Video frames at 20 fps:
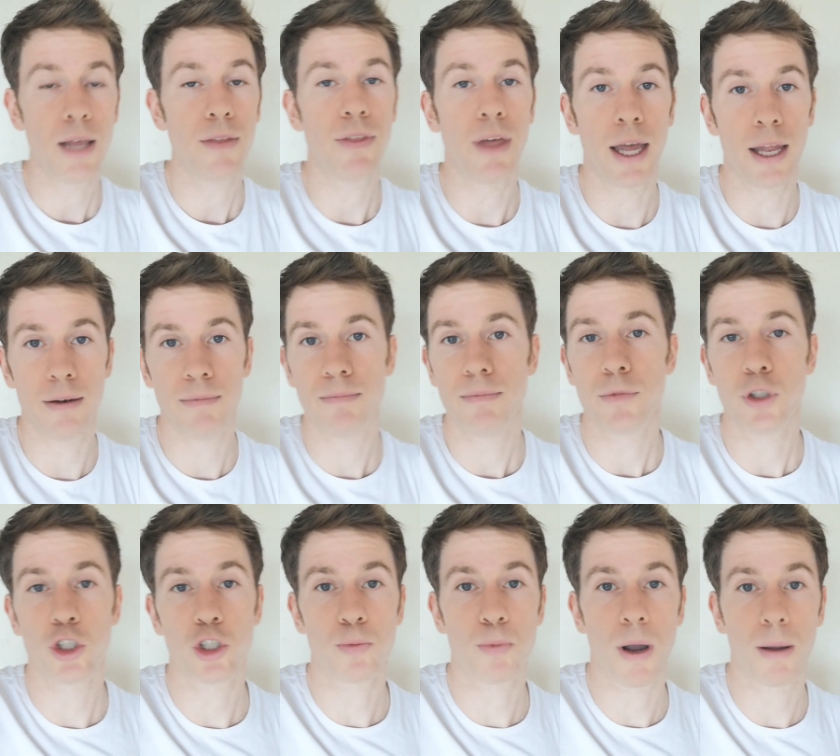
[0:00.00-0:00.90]
then
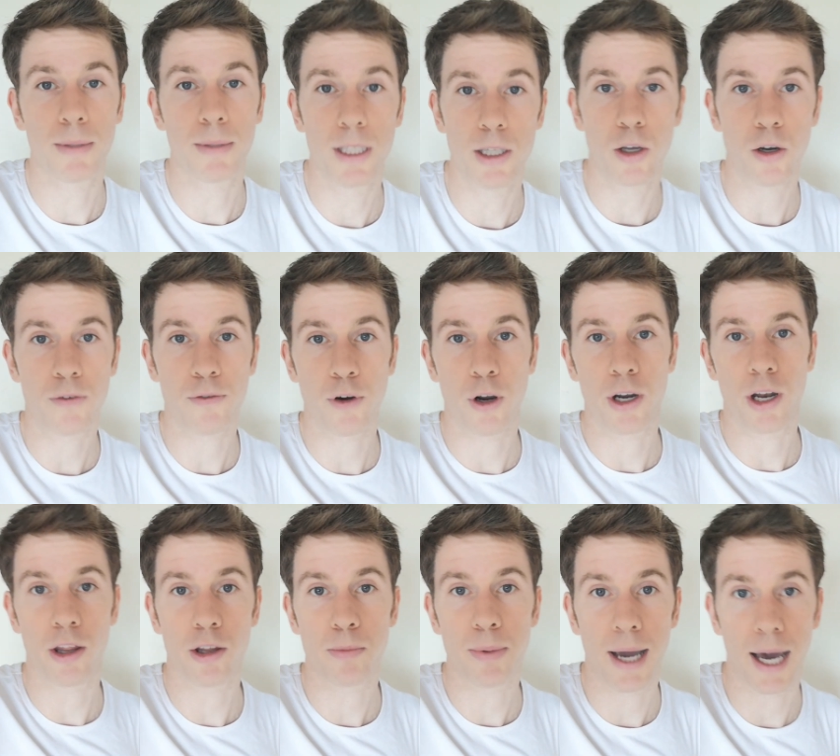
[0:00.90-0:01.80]
you should probably look for
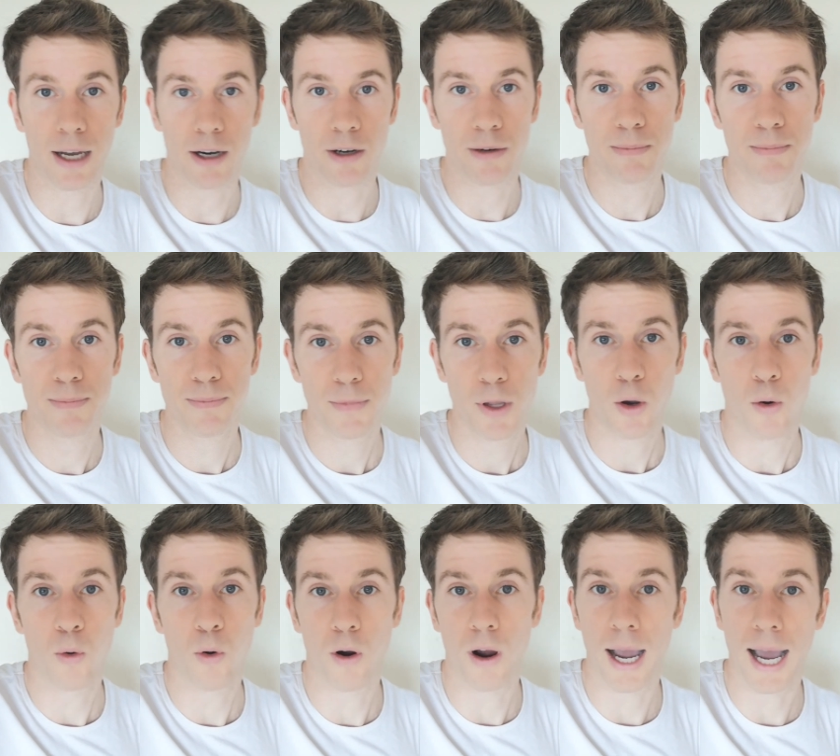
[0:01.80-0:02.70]
another pattern
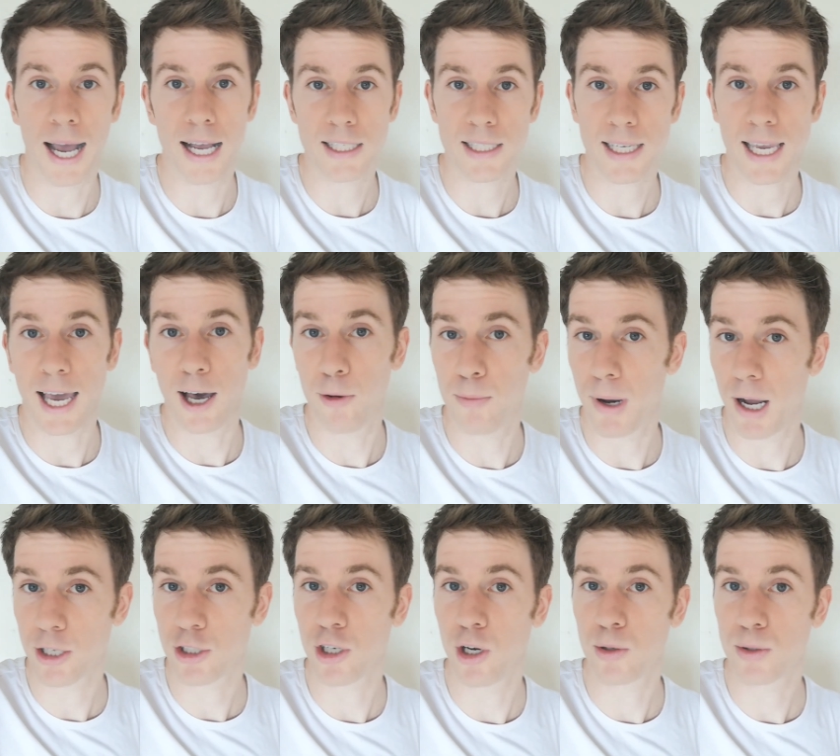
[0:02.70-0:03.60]
or ask El
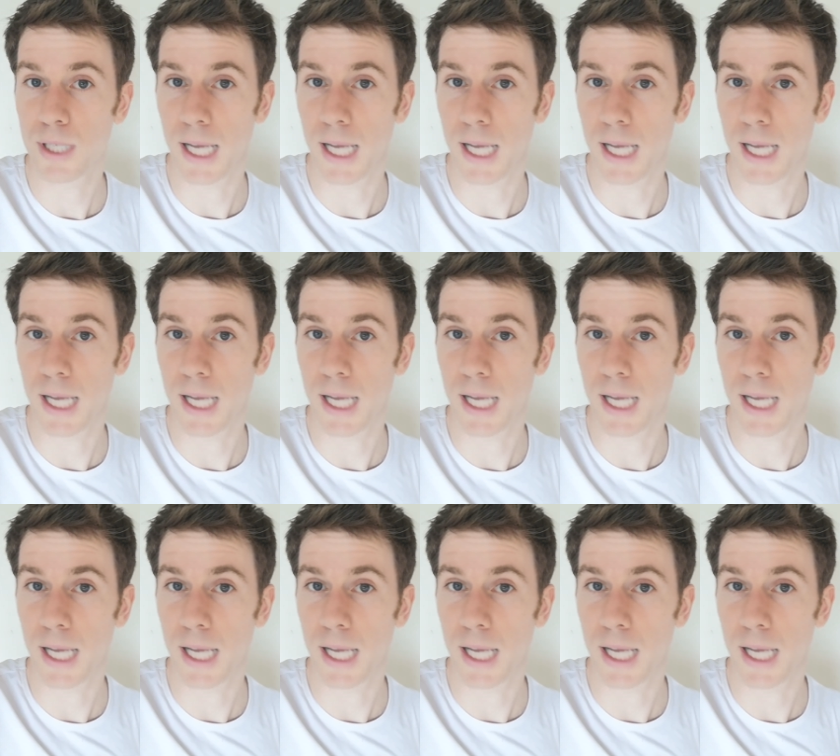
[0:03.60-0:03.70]
Macho